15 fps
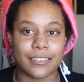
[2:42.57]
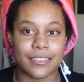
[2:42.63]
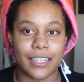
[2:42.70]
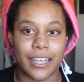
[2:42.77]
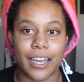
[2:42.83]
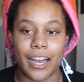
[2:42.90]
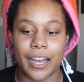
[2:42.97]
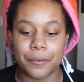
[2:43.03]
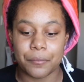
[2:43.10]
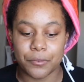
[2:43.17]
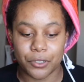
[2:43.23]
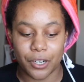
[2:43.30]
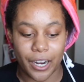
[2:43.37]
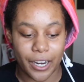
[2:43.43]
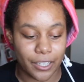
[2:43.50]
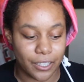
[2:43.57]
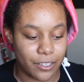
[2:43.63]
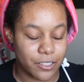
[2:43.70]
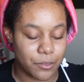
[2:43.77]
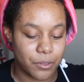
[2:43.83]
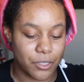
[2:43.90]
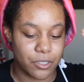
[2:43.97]
Like I'm trying
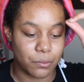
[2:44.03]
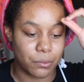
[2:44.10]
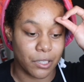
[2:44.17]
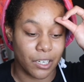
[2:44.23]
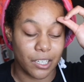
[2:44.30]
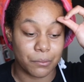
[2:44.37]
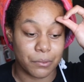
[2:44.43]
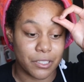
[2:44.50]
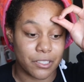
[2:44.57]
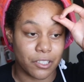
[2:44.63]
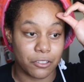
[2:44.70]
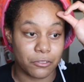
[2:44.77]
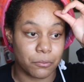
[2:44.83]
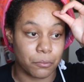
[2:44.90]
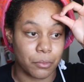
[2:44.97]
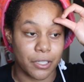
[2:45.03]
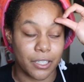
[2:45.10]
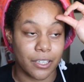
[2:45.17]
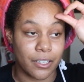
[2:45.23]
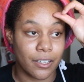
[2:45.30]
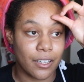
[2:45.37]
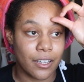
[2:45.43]
not to be super hard on myself,
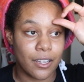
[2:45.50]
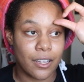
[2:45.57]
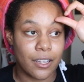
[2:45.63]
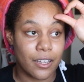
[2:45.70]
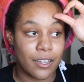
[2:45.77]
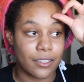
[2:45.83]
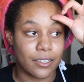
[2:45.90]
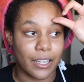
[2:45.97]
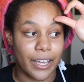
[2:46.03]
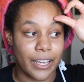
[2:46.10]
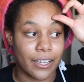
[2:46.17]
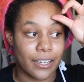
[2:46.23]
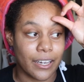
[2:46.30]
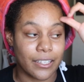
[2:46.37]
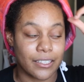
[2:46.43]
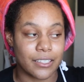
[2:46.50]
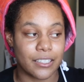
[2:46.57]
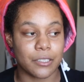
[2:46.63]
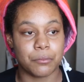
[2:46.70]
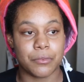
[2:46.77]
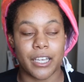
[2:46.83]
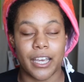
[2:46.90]
but like I
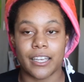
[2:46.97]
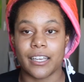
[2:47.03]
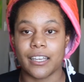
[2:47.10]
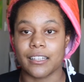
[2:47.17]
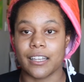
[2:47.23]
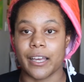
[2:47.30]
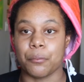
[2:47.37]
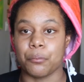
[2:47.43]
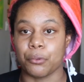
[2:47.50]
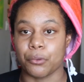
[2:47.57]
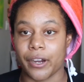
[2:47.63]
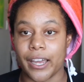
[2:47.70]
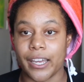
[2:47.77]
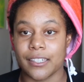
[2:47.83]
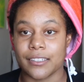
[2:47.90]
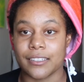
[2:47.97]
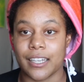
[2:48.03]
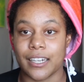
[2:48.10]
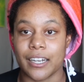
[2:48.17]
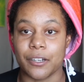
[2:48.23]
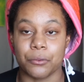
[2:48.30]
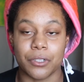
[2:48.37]
keep taking like breaks
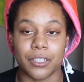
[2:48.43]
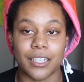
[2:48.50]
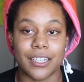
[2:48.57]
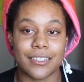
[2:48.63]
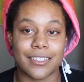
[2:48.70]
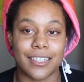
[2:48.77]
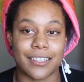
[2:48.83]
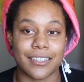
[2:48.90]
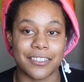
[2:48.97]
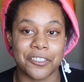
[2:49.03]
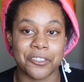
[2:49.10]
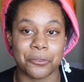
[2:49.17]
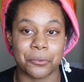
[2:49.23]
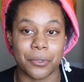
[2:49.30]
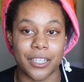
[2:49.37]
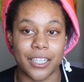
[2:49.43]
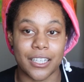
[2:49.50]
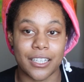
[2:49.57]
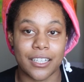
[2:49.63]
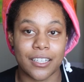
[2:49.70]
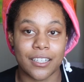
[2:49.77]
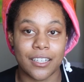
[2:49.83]
and I realize that this
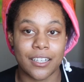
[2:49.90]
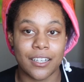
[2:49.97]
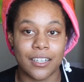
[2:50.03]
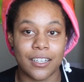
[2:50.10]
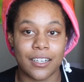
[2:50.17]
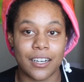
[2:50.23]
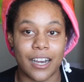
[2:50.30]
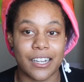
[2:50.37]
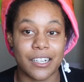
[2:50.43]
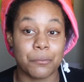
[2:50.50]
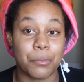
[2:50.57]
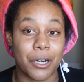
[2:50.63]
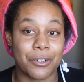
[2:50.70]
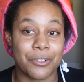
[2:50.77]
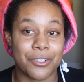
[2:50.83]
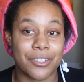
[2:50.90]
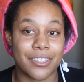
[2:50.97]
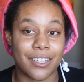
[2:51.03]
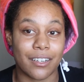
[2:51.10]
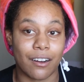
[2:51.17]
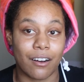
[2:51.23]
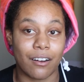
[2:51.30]
week I didn't
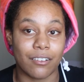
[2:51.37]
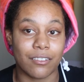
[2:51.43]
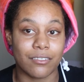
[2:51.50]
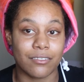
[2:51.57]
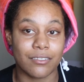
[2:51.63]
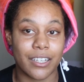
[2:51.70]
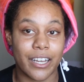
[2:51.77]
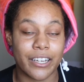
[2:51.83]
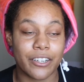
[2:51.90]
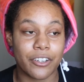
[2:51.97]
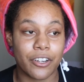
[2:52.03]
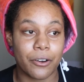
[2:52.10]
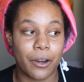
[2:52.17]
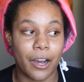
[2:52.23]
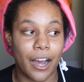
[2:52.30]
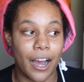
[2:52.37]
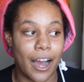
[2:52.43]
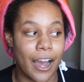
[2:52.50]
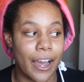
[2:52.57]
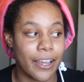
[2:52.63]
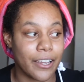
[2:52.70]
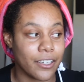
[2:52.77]
post at all and you know,
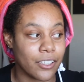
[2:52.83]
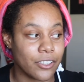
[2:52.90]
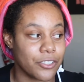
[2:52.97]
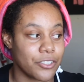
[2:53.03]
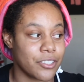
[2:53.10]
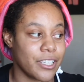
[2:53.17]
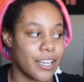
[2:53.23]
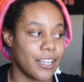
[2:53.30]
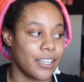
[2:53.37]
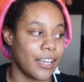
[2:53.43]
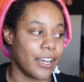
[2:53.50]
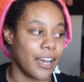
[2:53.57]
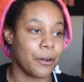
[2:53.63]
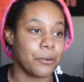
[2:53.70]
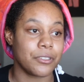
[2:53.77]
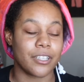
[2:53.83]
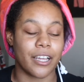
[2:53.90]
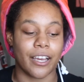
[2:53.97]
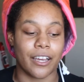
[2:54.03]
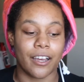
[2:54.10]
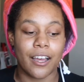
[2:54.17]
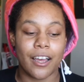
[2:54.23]
I can understand, like, I was
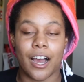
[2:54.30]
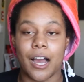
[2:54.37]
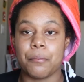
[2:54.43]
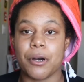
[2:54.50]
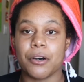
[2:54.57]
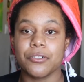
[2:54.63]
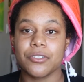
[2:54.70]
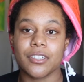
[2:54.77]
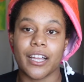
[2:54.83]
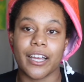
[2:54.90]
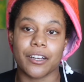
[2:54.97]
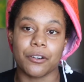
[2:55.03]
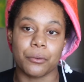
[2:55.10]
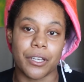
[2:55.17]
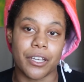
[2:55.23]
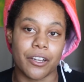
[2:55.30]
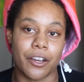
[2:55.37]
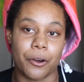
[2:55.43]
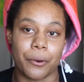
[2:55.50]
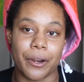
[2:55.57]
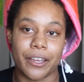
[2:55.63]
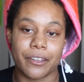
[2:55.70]
like, I posted like a week
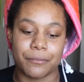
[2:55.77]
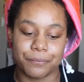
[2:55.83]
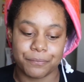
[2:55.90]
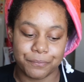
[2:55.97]
ago, right?